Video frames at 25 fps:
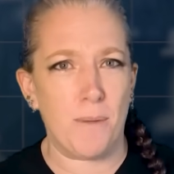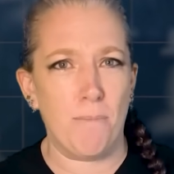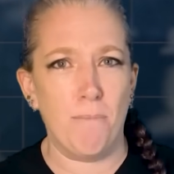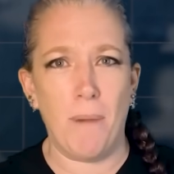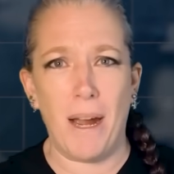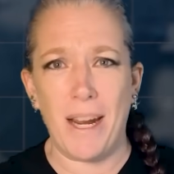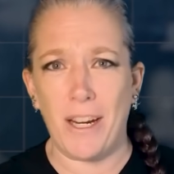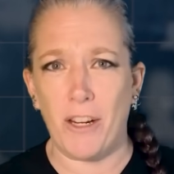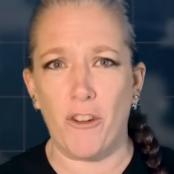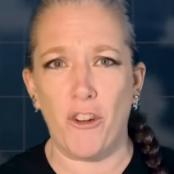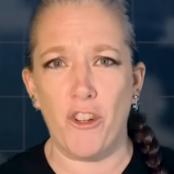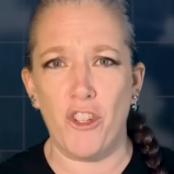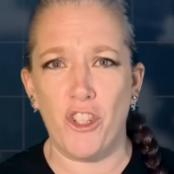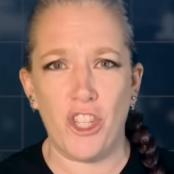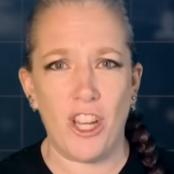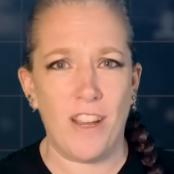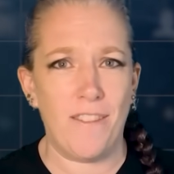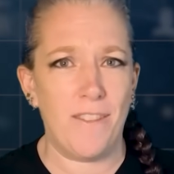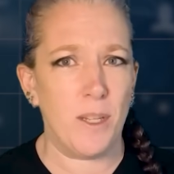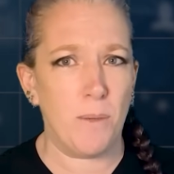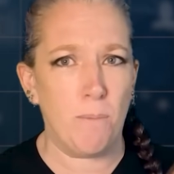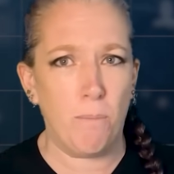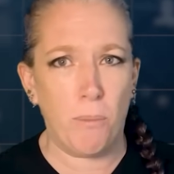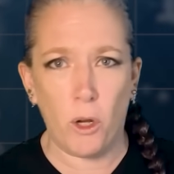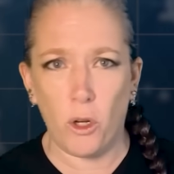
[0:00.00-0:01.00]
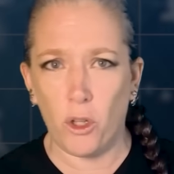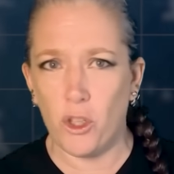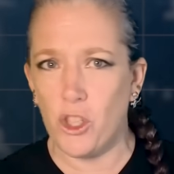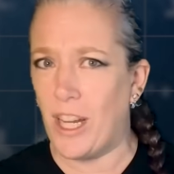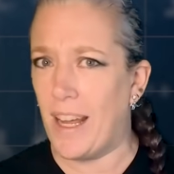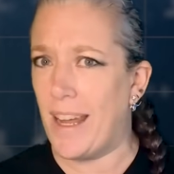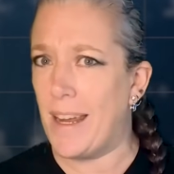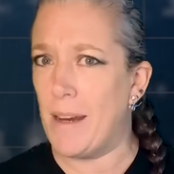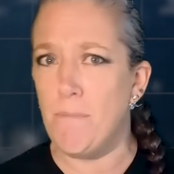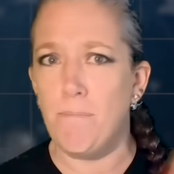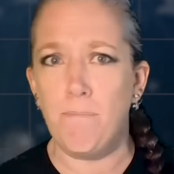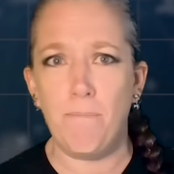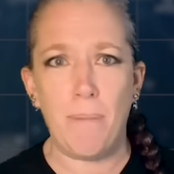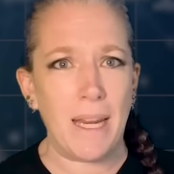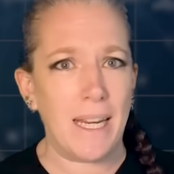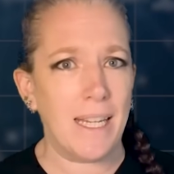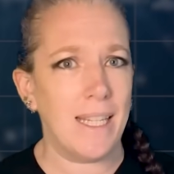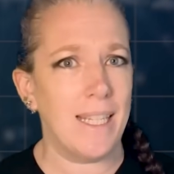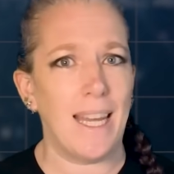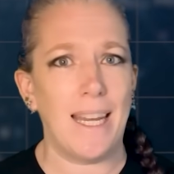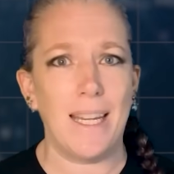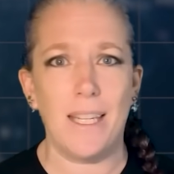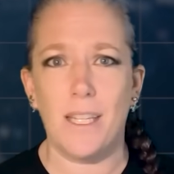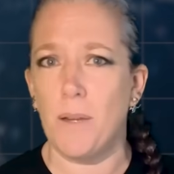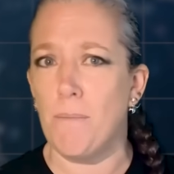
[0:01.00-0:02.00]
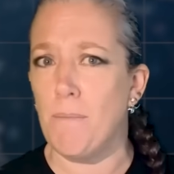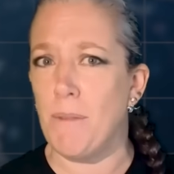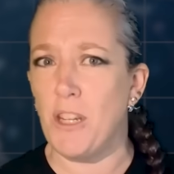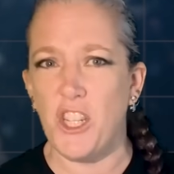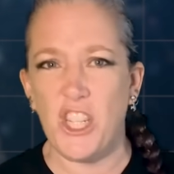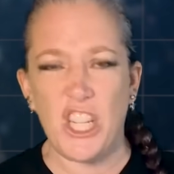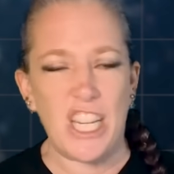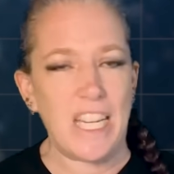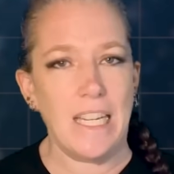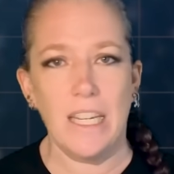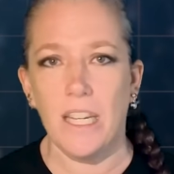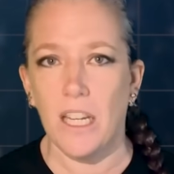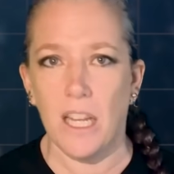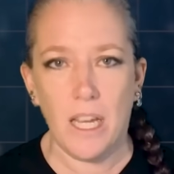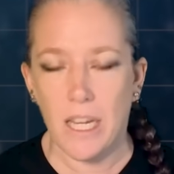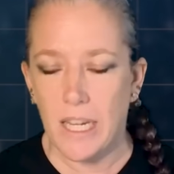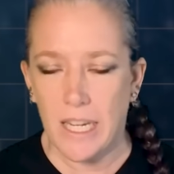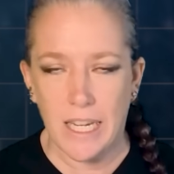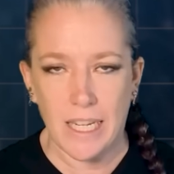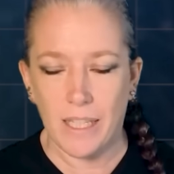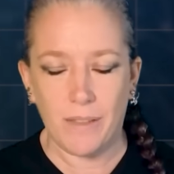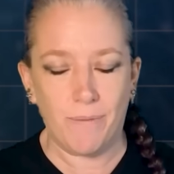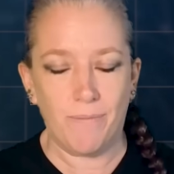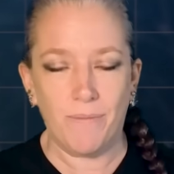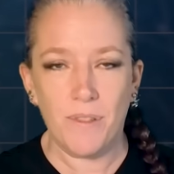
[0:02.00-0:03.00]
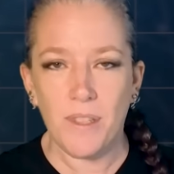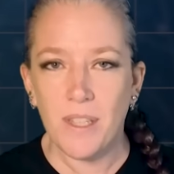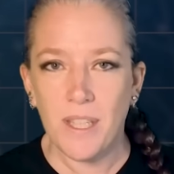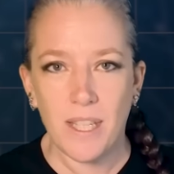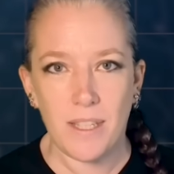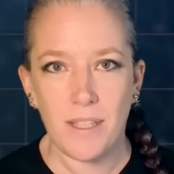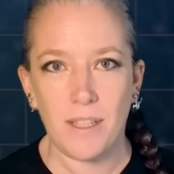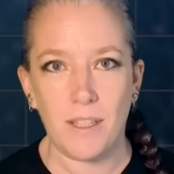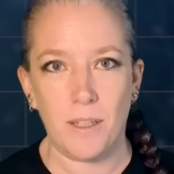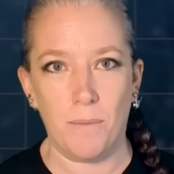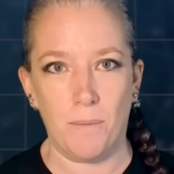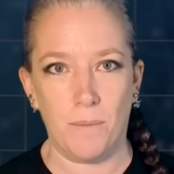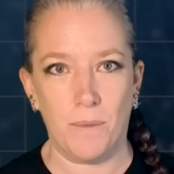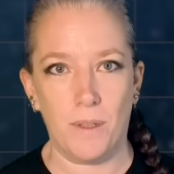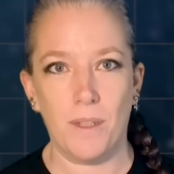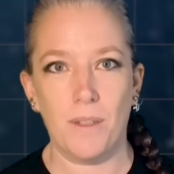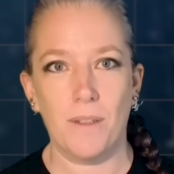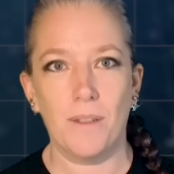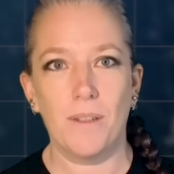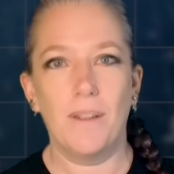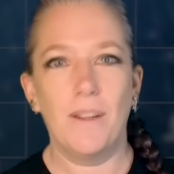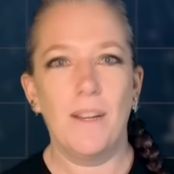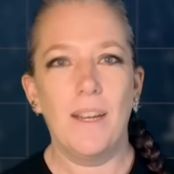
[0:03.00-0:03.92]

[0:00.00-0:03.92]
microservice, blockchain, big data, machine learning systems.